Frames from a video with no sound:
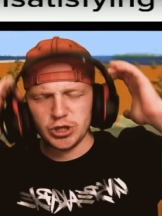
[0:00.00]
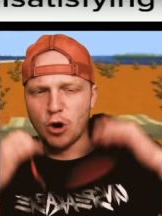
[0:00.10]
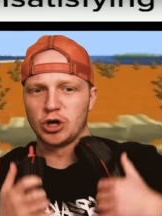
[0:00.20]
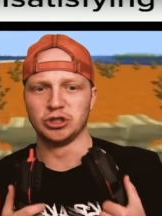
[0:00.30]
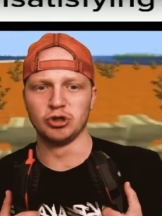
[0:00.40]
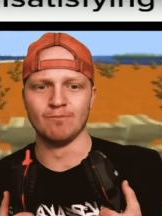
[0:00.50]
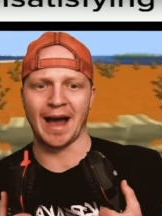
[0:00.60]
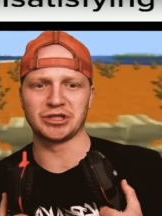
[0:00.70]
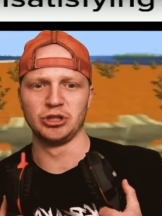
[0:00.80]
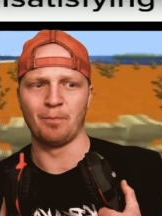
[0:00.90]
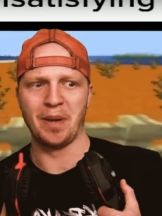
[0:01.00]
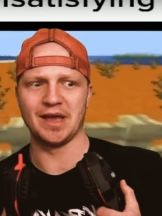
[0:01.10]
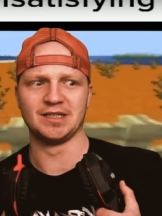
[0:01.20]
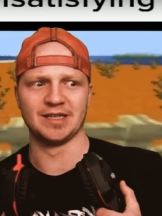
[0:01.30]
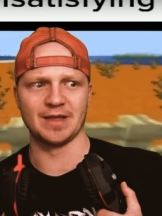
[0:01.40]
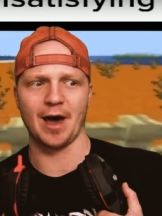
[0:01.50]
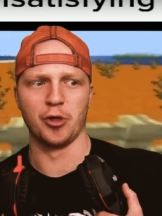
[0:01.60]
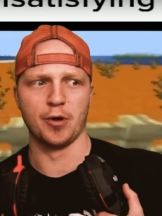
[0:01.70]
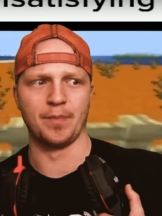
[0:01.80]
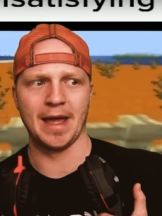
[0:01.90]
Yo, could you imagine the pigs in that
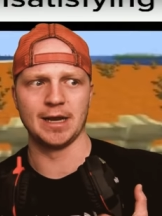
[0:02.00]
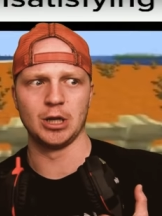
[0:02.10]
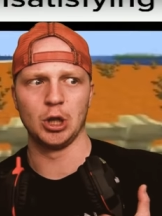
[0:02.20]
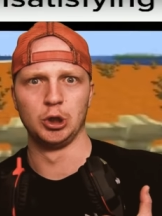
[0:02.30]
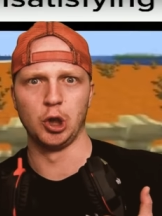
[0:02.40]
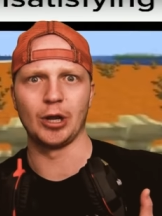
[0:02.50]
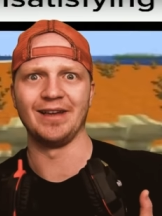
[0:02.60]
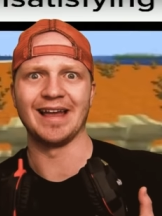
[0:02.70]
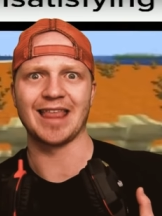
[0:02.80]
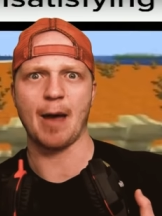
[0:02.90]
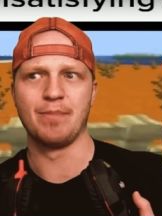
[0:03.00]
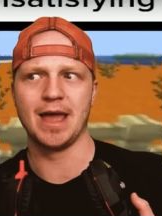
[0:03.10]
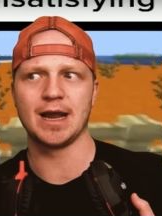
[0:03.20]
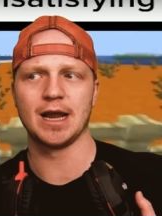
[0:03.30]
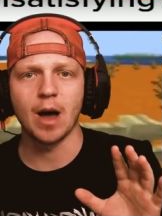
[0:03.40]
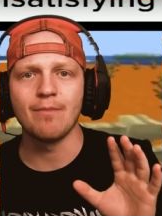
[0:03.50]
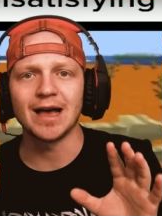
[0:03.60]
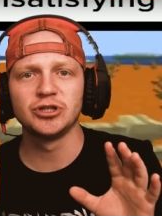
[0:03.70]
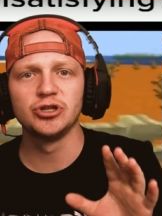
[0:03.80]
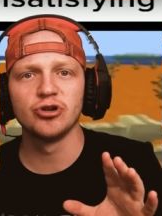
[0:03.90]
other pin looking at that pig?
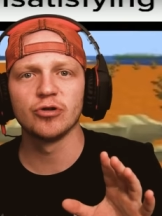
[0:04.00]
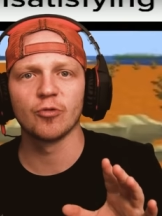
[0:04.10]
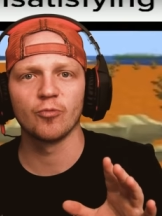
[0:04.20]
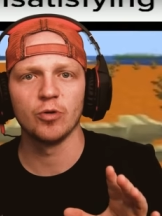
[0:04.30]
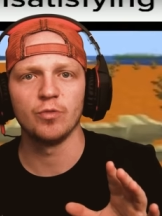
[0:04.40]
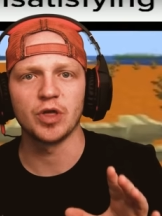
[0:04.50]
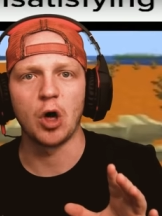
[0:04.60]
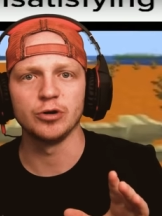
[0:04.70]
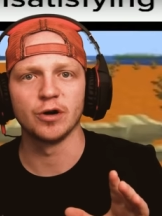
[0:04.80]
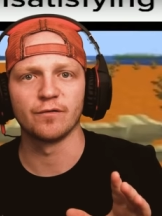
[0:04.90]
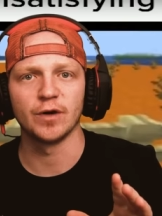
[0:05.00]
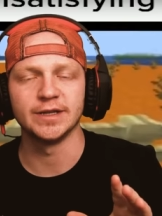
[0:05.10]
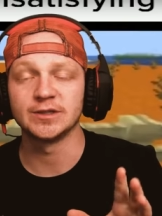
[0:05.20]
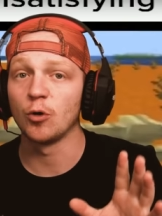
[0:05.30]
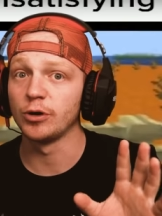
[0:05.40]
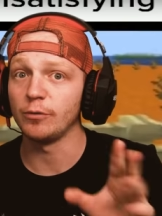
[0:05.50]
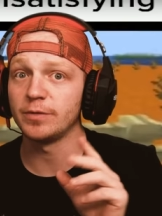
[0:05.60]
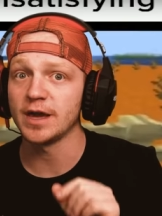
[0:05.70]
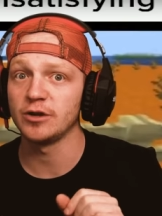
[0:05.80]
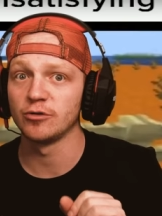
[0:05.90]
Imagine you're in a room with all your friends, or you
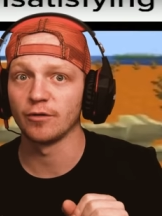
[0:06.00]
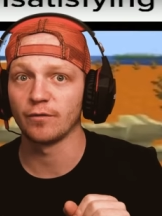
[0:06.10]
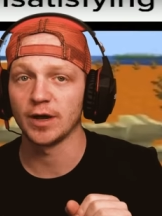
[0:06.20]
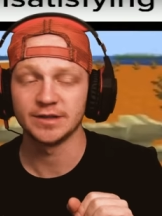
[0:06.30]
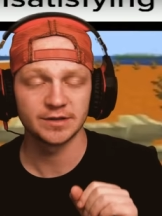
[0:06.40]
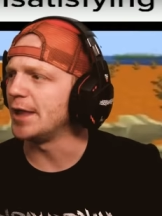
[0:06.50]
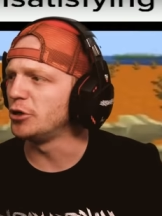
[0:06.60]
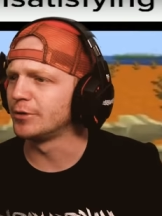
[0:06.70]
think you're your friends, and your